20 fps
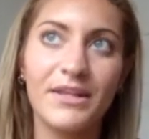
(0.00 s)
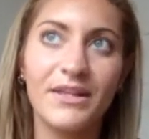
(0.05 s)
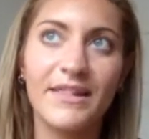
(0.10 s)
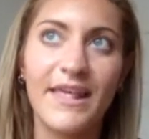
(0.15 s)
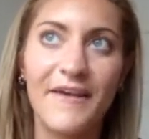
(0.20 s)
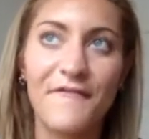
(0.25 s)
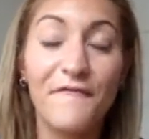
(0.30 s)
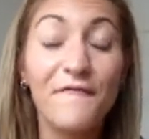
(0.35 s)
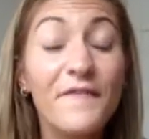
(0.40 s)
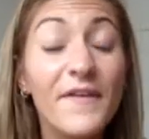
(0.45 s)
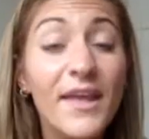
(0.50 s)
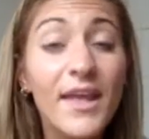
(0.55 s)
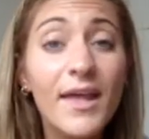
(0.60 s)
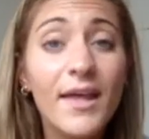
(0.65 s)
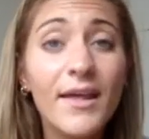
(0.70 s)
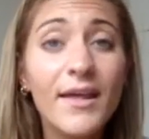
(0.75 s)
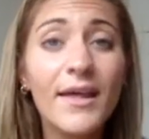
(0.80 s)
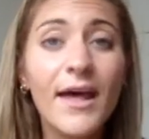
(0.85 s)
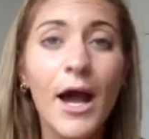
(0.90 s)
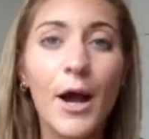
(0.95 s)
they
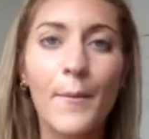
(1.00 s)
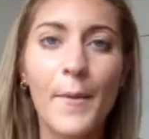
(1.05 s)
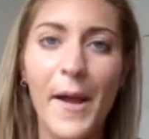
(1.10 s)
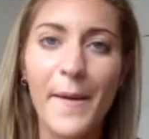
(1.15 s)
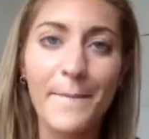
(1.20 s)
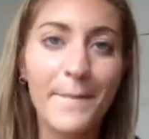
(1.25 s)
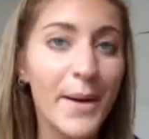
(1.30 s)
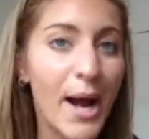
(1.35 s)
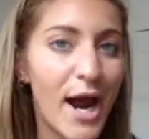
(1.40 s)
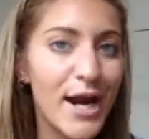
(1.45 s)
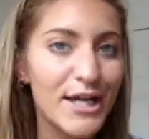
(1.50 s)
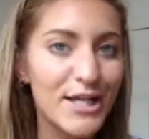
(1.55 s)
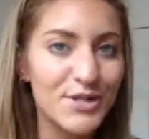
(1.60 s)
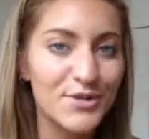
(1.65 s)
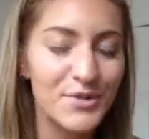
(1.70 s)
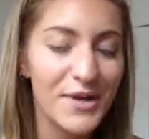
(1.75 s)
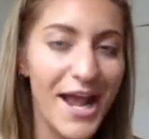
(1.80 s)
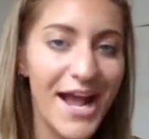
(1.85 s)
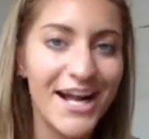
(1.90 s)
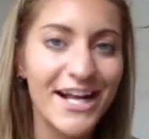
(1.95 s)
feel, how my
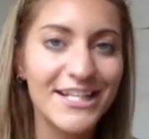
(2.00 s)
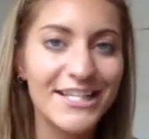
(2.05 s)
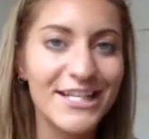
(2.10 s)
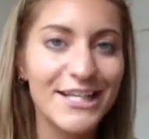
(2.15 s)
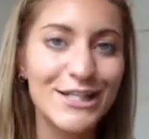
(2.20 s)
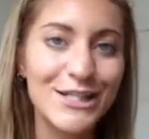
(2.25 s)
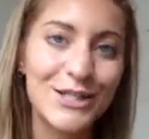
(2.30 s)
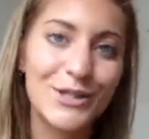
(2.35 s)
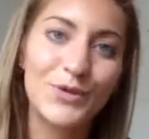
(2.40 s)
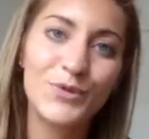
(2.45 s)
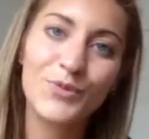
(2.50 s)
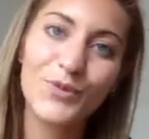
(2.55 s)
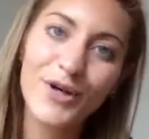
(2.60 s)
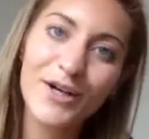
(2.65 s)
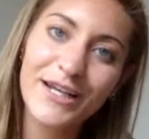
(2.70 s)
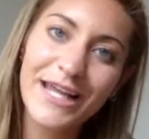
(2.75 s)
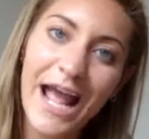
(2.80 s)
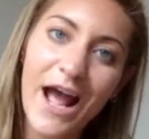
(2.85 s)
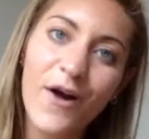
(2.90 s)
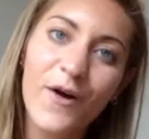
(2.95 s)
body's reacting to the
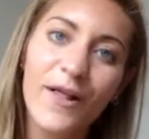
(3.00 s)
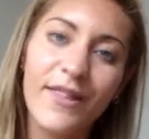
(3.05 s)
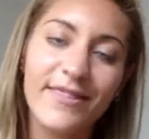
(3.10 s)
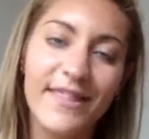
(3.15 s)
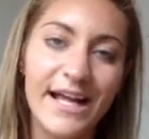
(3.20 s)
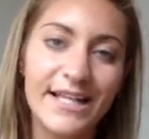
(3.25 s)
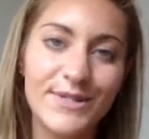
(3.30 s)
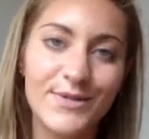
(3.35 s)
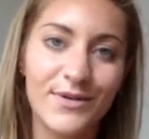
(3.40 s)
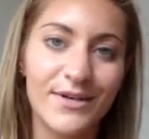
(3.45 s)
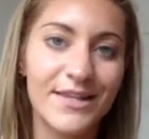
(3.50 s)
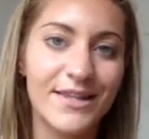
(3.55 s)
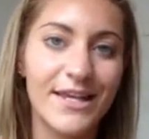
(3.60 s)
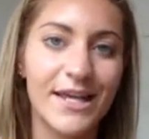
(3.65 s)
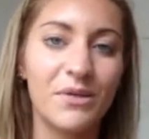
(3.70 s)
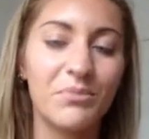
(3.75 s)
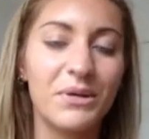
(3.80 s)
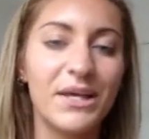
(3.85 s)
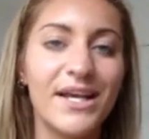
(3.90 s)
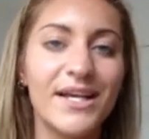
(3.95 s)
workout and that sort of
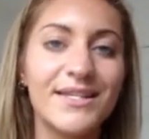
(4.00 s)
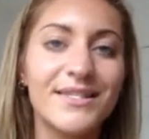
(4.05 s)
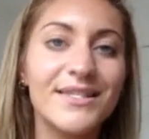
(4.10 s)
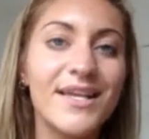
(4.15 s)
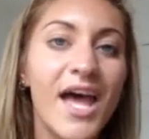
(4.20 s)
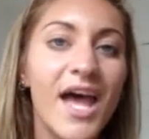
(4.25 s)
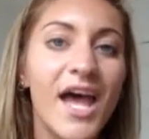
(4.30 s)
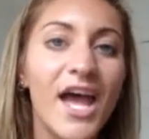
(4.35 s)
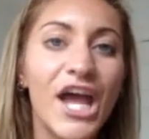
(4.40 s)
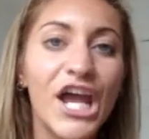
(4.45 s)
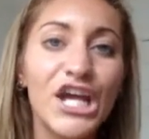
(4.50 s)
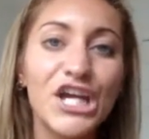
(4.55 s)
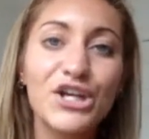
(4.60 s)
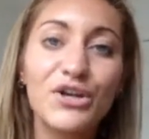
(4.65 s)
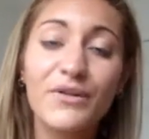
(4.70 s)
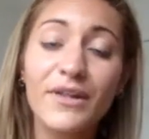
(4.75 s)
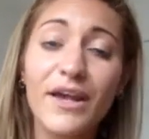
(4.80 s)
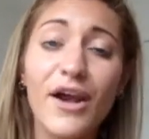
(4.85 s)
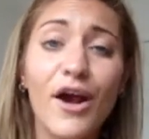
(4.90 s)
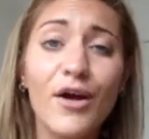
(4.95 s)
thing because, you
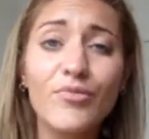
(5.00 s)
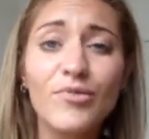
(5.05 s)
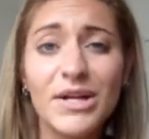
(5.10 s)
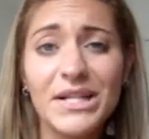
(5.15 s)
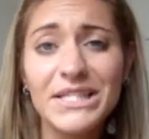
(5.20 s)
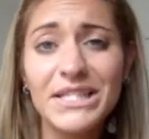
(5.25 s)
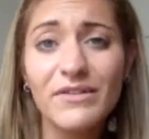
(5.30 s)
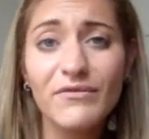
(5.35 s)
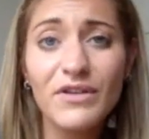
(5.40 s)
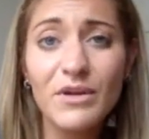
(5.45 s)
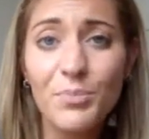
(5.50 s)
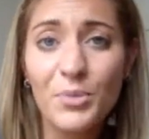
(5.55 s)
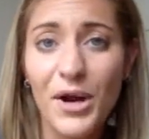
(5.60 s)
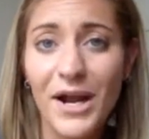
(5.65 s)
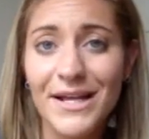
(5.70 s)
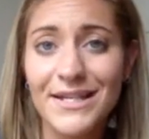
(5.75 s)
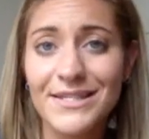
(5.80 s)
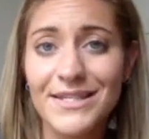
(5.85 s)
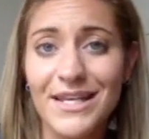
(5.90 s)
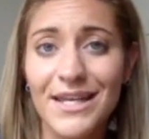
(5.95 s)
know, they are relatively
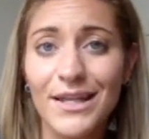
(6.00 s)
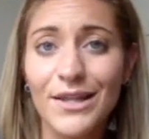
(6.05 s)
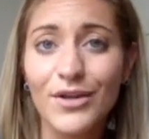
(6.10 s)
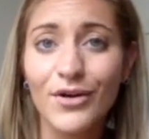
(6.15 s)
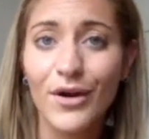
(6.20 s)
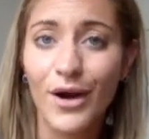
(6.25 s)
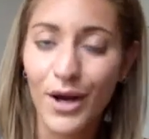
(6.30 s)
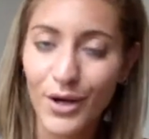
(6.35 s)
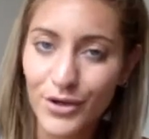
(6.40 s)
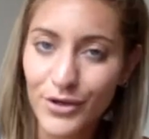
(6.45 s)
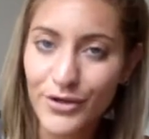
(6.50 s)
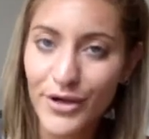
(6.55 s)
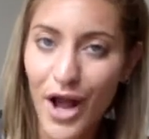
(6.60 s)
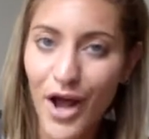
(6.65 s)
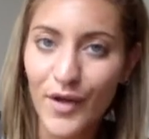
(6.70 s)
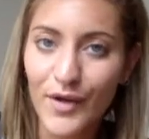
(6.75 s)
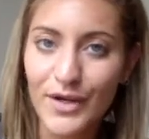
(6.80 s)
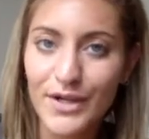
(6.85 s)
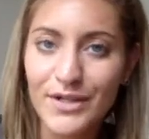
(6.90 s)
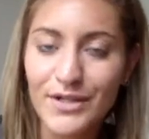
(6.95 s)
pricey. They're
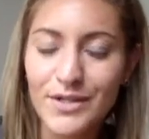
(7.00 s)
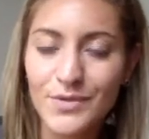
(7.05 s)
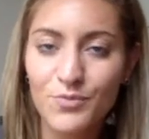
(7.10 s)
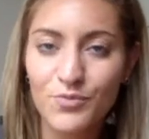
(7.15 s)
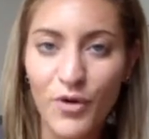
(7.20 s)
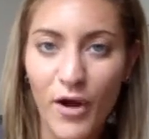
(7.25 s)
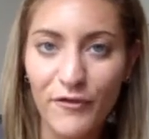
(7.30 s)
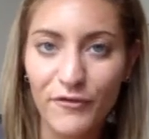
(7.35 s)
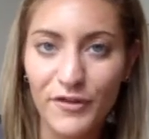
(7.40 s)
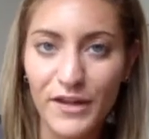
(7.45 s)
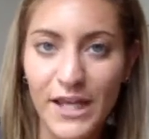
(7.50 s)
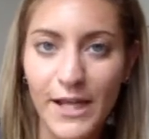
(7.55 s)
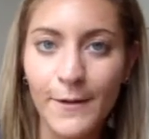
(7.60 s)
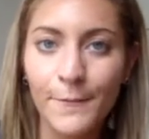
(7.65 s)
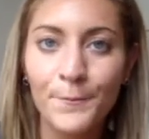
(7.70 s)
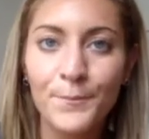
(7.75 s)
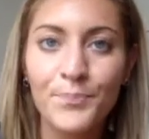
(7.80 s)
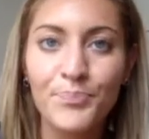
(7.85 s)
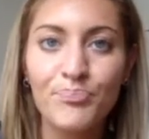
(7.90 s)
$100 roughly.